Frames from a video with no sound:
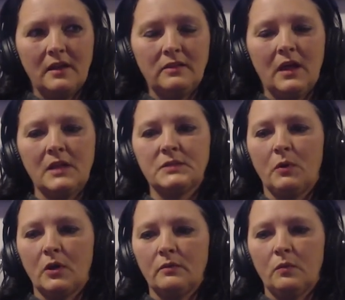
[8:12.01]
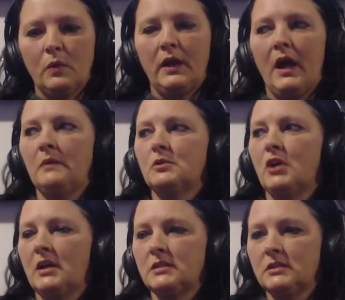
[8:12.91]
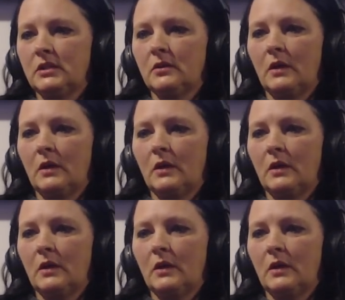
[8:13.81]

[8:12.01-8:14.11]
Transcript: And that's part of what I'm trying to do.